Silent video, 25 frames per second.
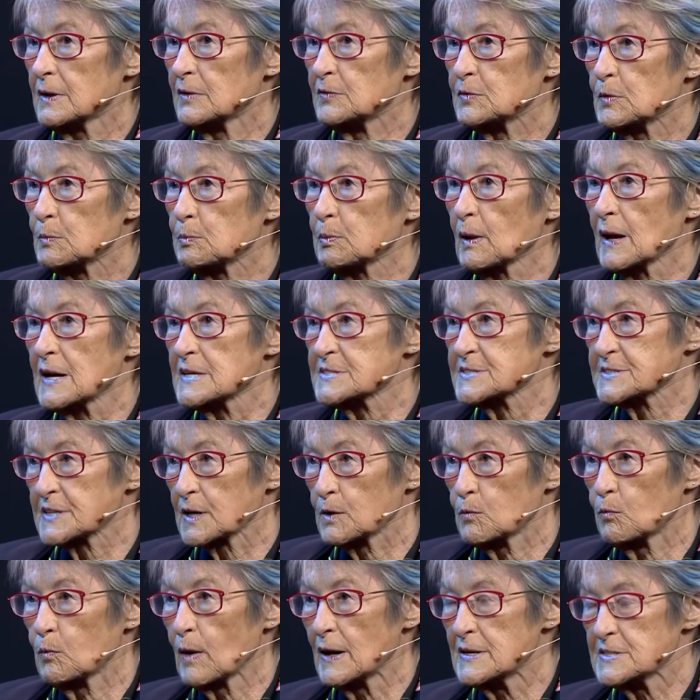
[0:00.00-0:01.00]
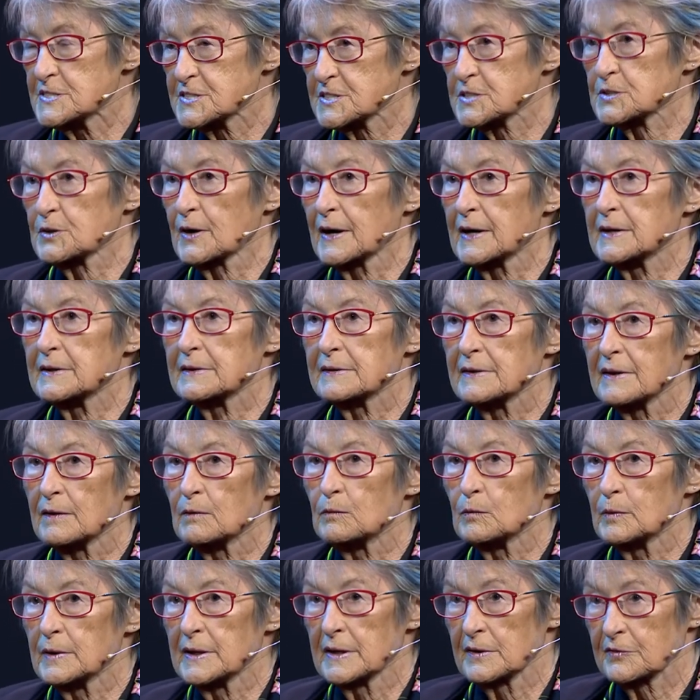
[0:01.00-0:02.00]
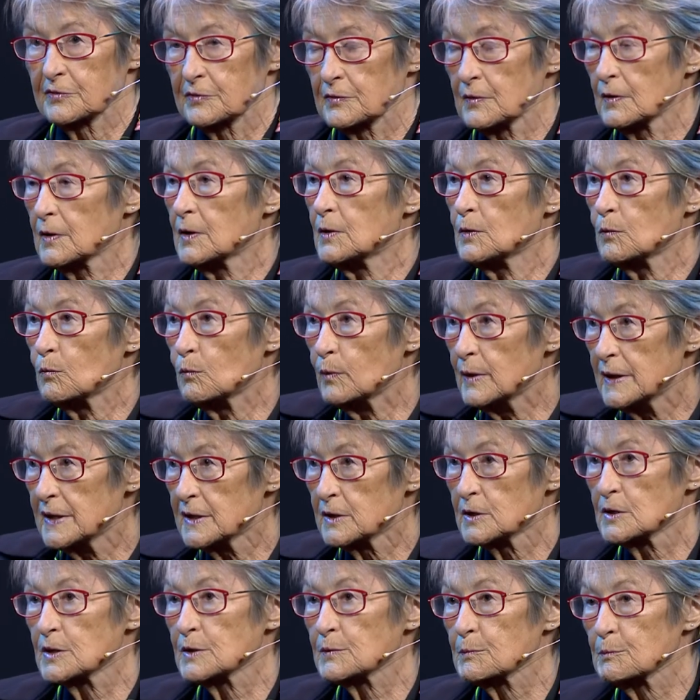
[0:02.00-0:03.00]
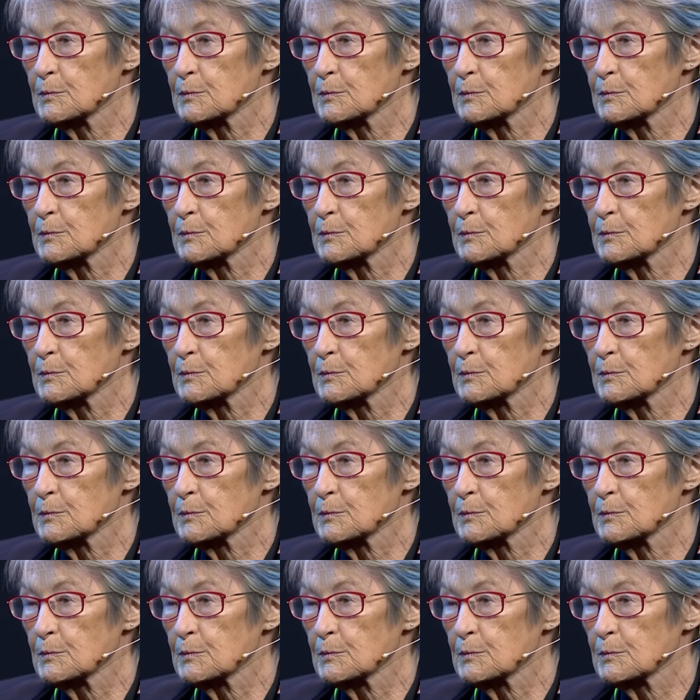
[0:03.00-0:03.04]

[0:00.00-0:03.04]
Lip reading: of the plastic waste trade that we are